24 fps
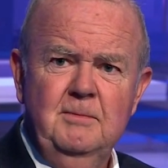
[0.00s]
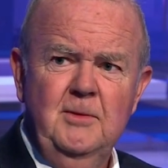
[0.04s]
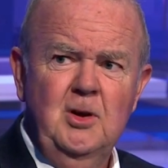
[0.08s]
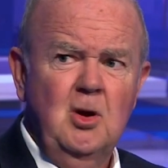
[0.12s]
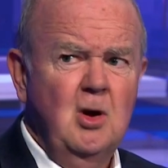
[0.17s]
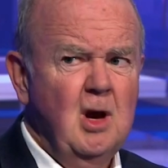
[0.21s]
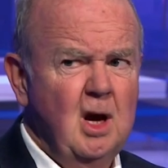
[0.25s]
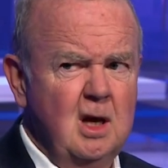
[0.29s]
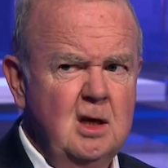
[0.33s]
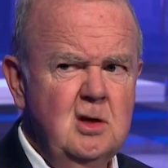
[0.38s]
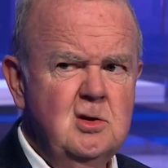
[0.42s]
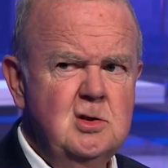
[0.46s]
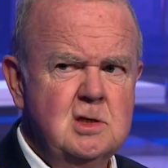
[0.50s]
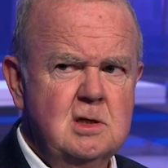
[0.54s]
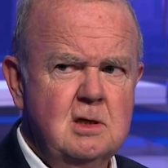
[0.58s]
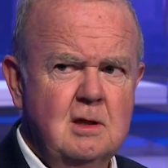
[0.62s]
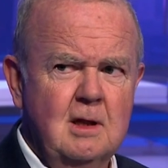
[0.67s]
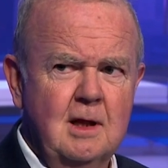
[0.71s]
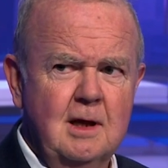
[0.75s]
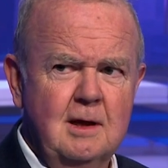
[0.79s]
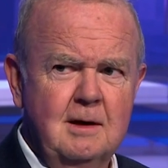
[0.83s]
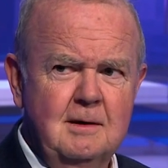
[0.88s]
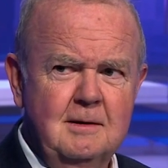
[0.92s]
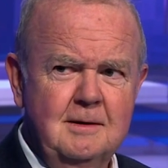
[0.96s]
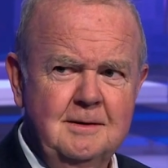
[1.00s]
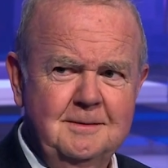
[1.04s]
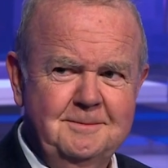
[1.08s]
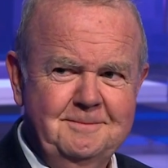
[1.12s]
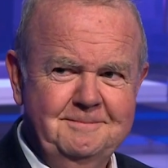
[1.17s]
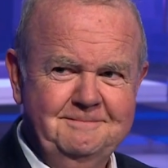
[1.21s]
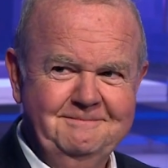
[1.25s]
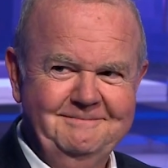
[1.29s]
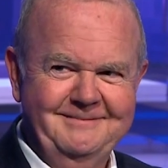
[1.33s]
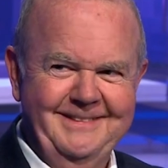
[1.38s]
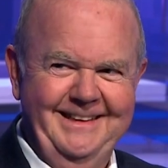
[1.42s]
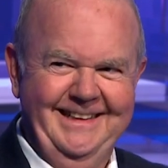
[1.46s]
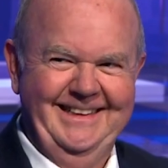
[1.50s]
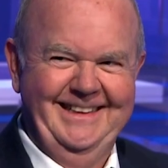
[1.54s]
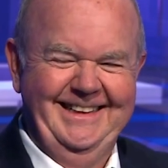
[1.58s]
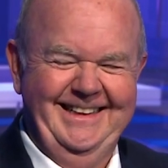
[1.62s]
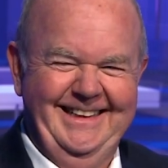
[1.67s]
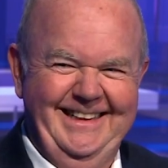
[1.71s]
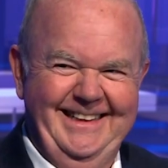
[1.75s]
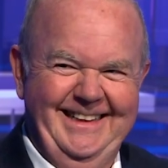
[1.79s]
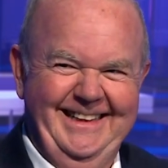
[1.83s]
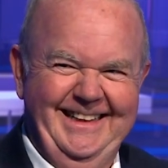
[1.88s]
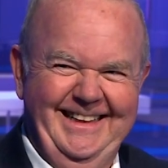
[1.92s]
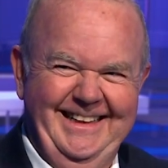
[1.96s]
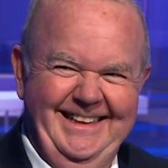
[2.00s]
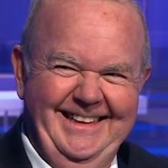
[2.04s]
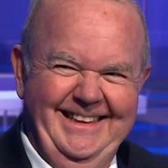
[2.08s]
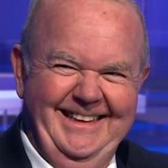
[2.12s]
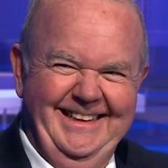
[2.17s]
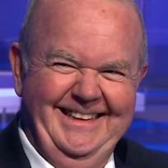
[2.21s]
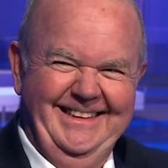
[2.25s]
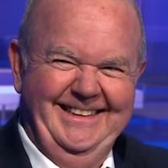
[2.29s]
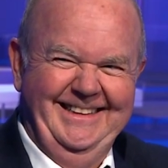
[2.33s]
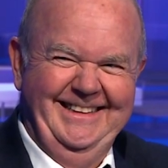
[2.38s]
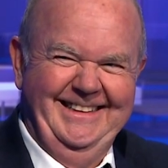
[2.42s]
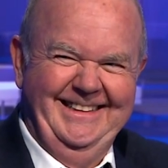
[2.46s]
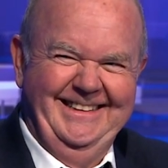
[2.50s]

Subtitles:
you get used to that.